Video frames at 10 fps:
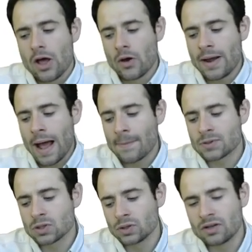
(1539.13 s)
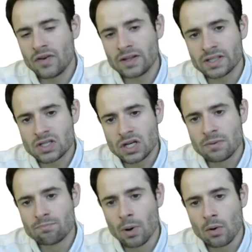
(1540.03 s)
an absolute advantage
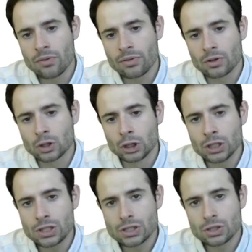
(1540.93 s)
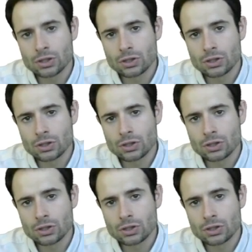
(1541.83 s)
in both goods,